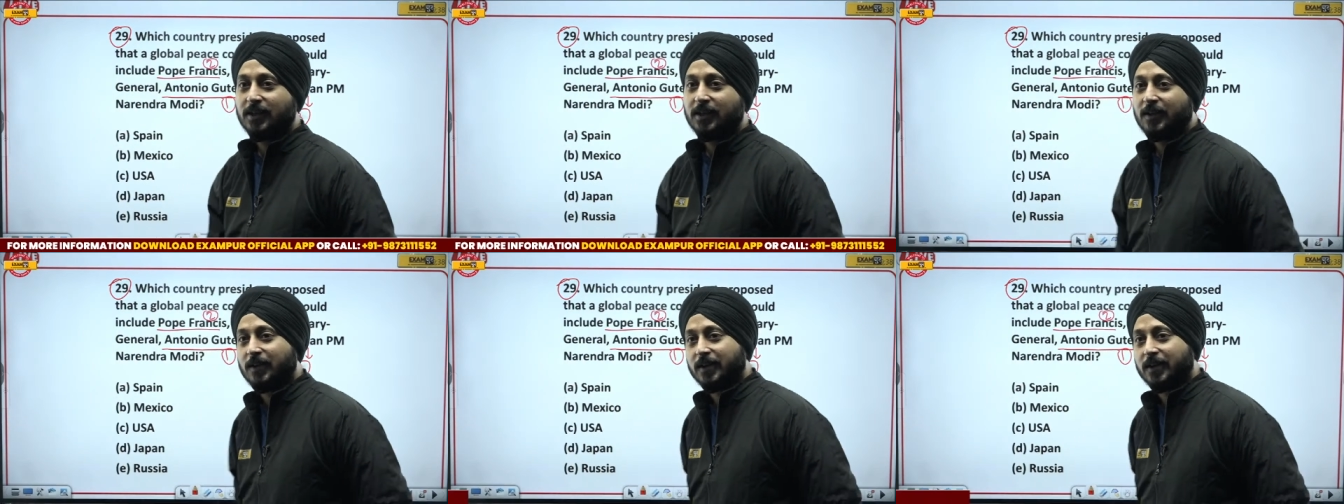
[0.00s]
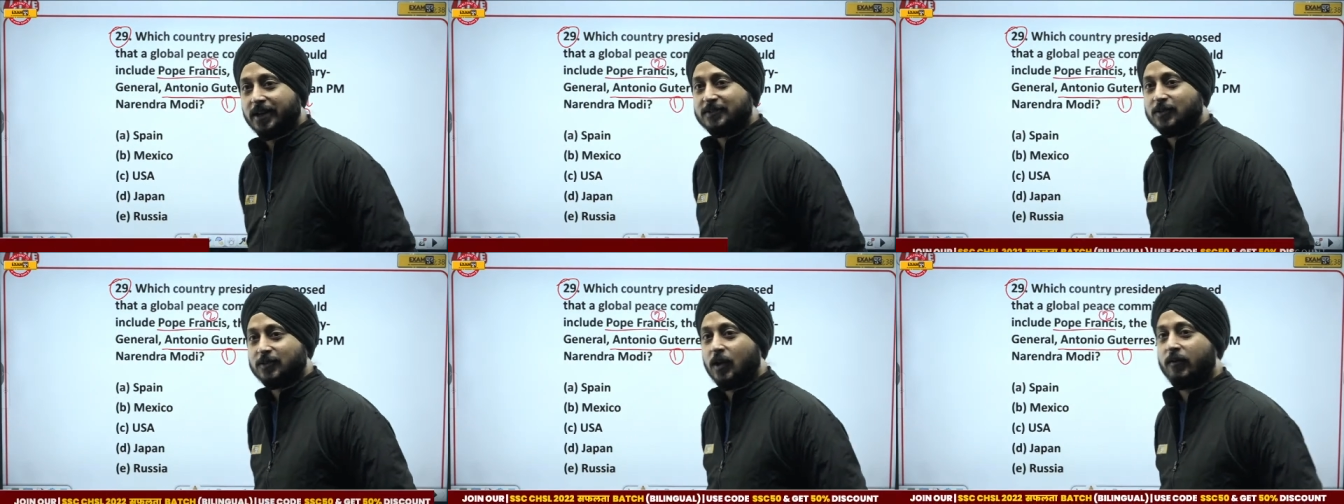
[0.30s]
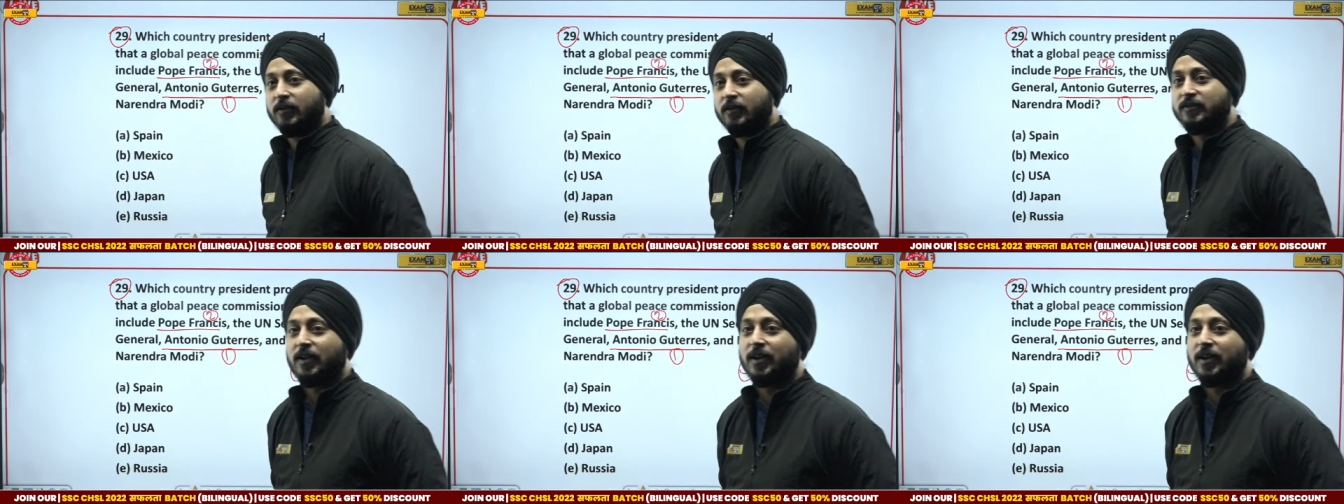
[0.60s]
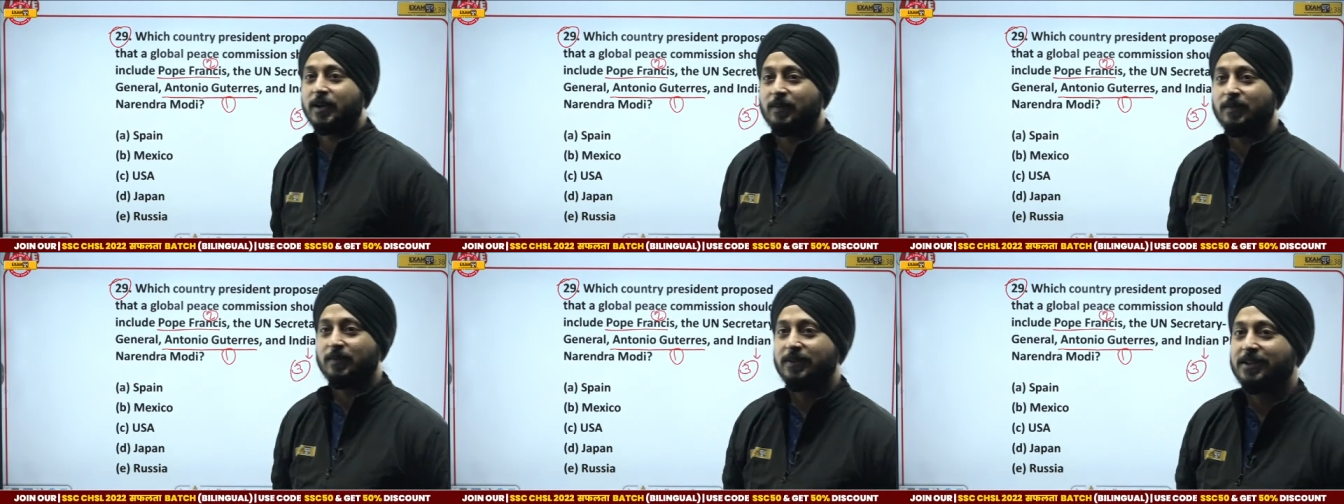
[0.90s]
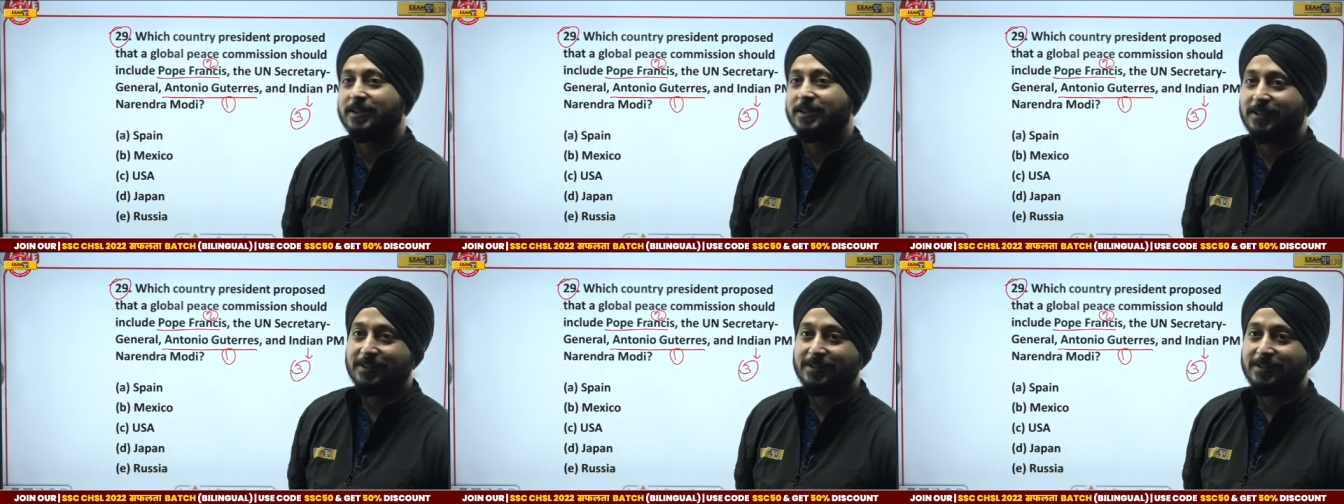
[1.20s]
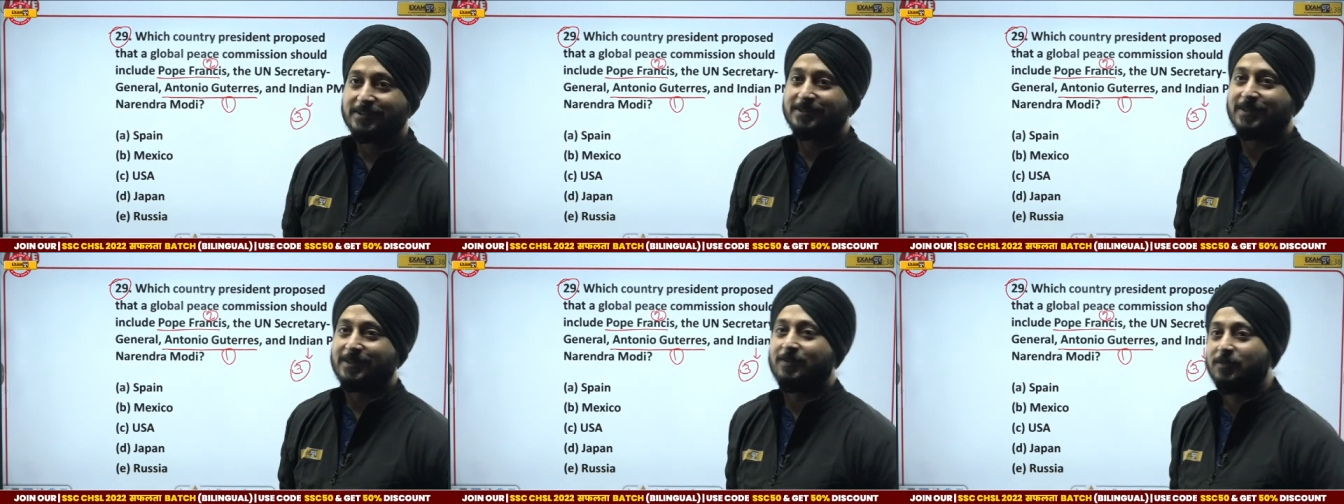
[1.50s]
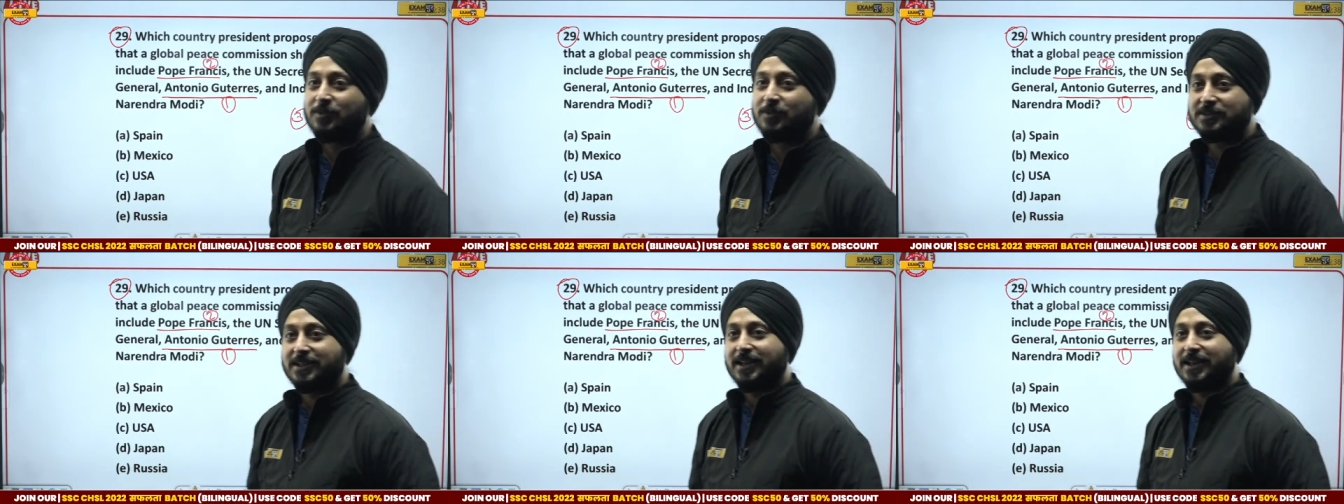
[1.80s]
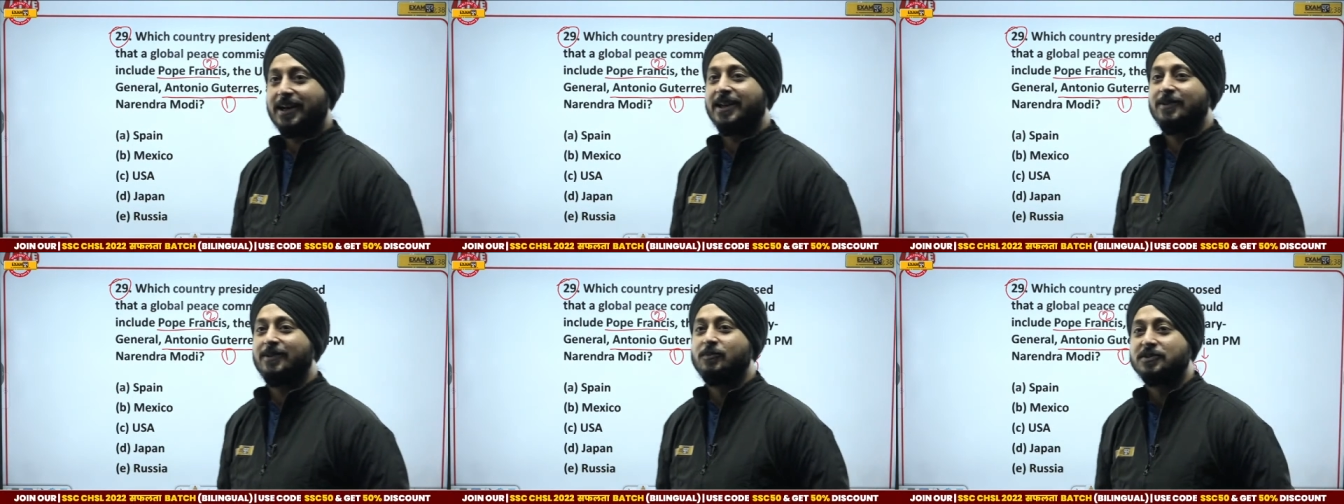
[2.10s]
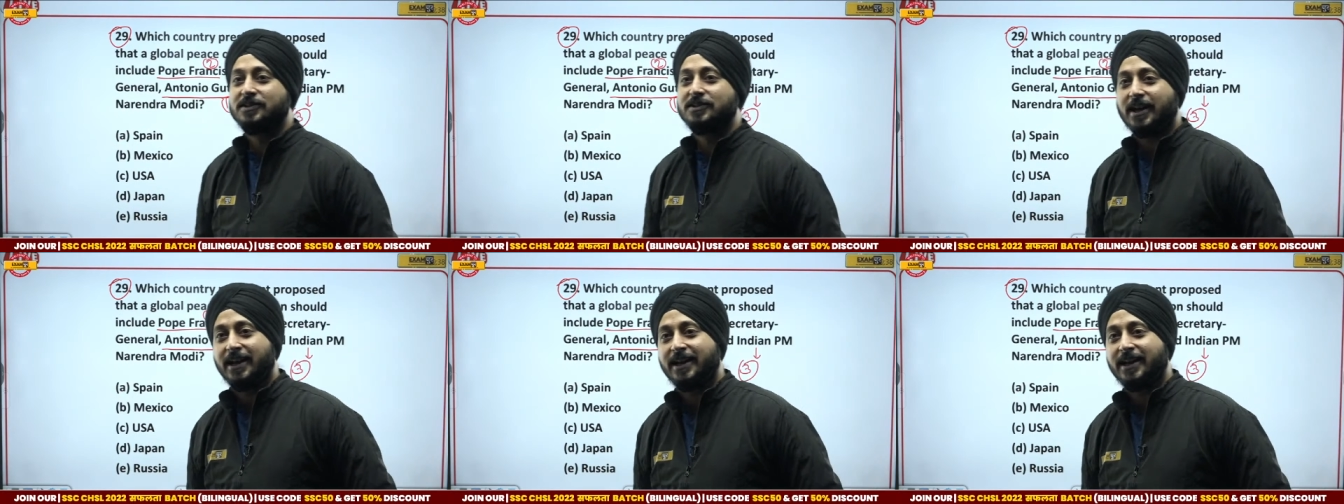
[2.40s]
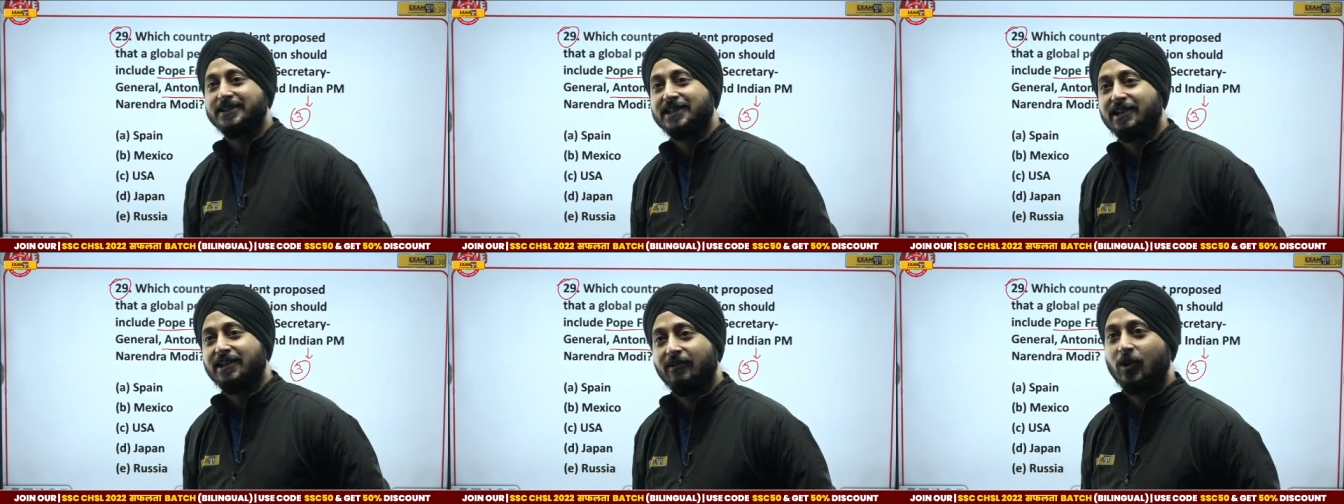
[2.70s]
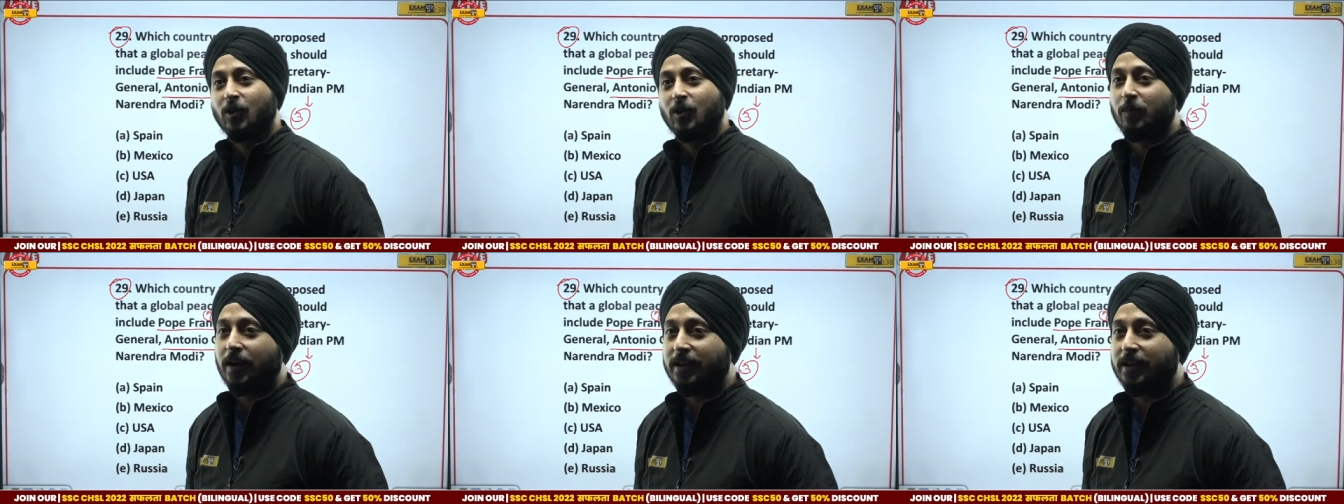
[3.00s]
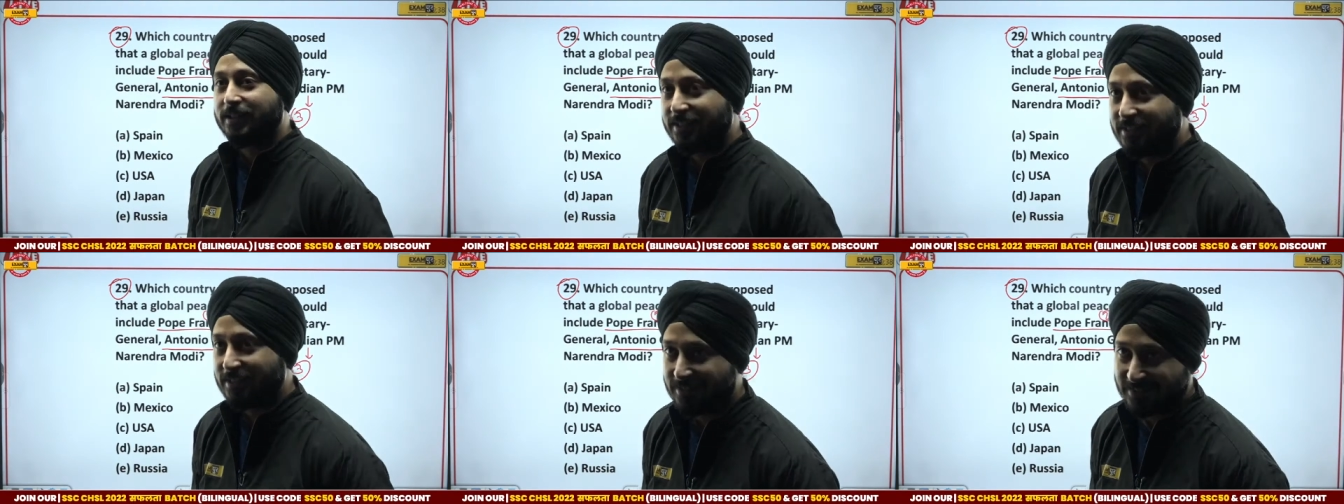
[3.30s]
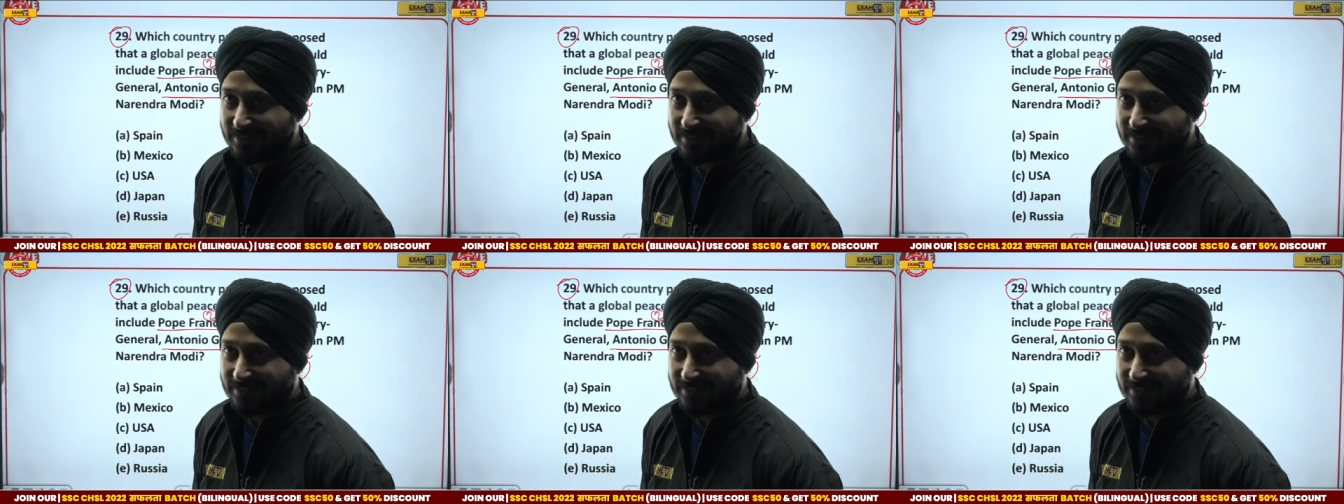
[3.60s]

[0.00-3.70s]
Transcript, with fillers: Okay, is always welcome. So Muskan, Muskan has given Upadhi.